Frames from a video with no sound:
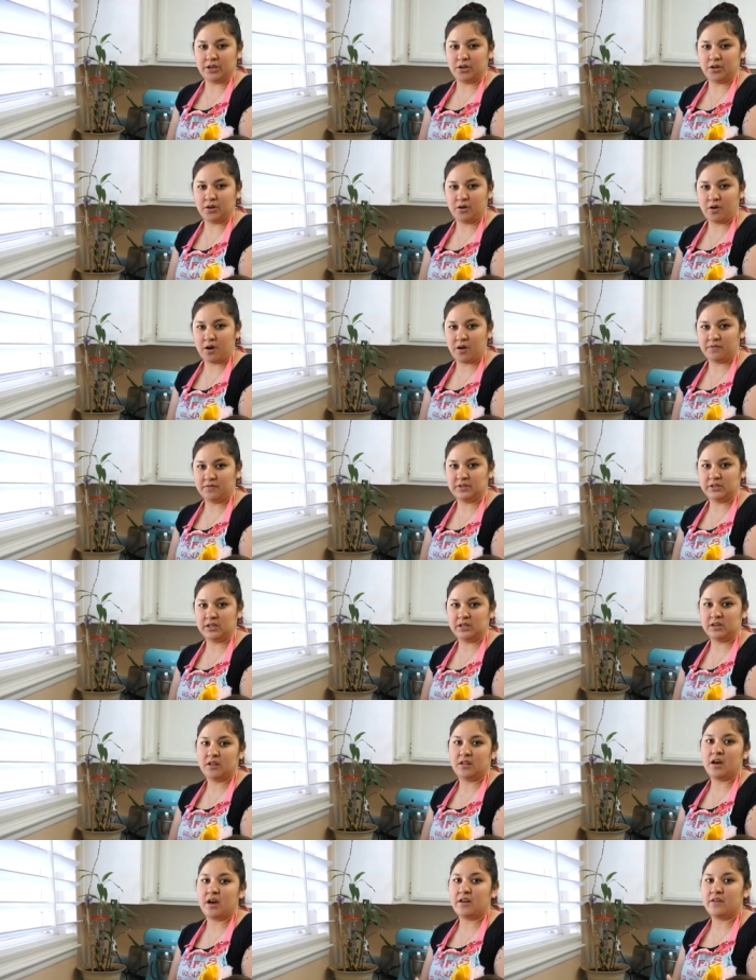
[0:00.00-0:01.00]
You know, I've seen
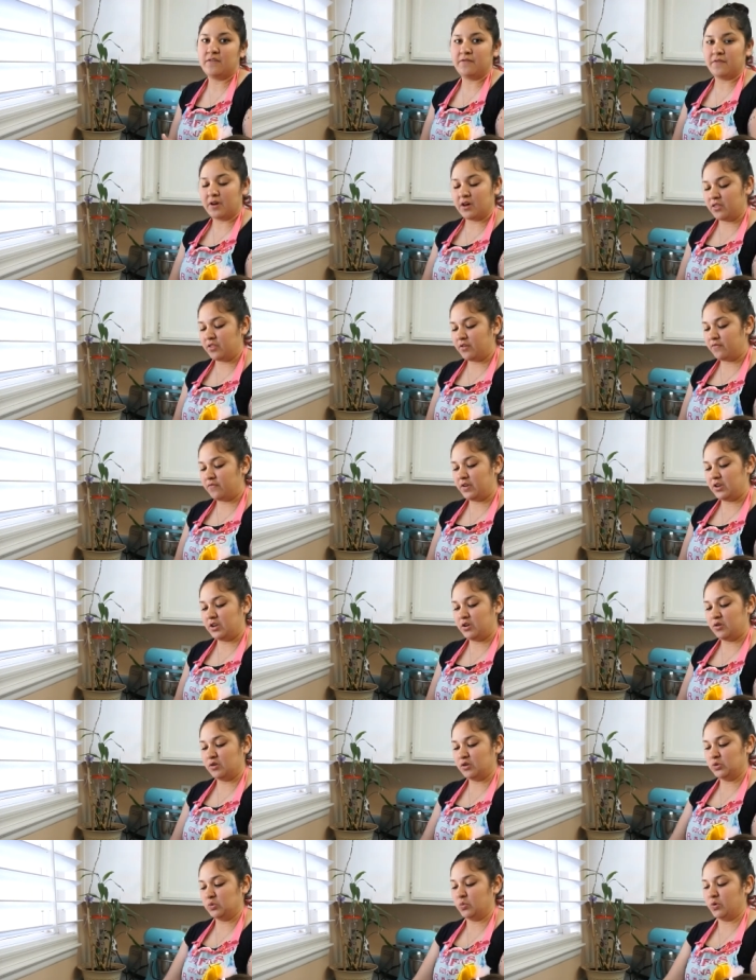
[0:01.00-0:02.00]
a lot of other
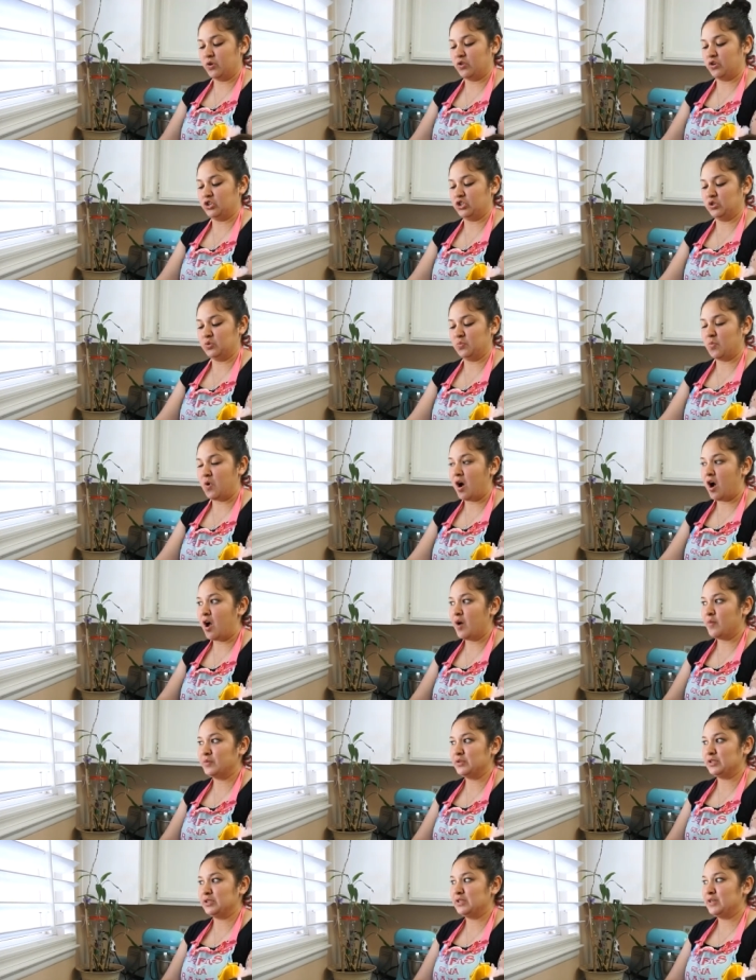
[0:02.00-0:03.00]
videos where there's
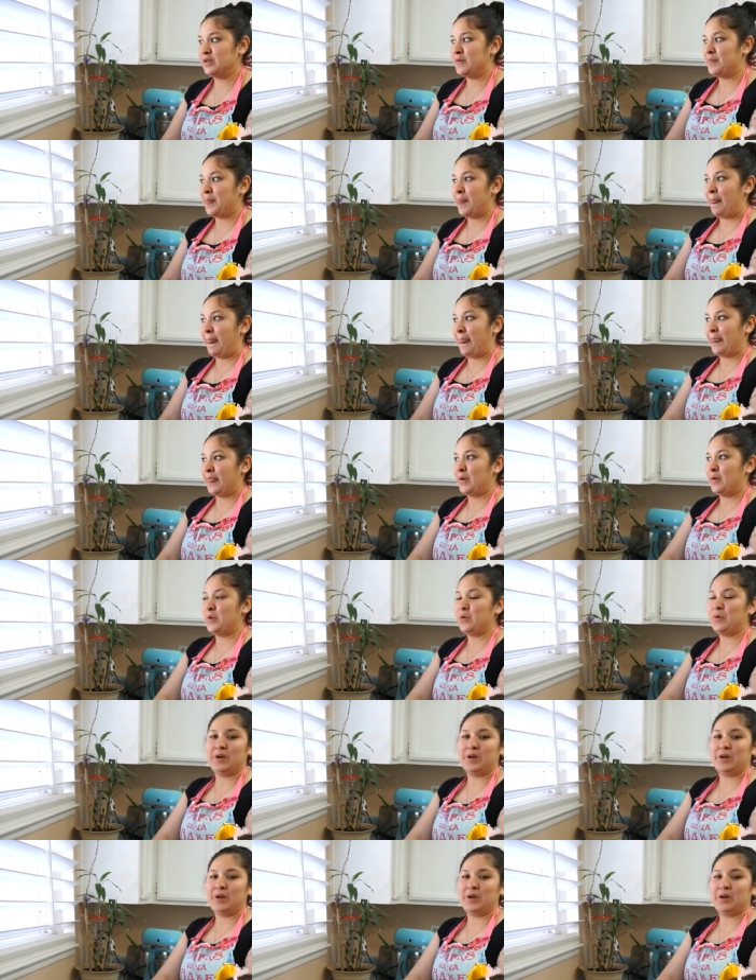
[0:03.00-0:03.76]
moms who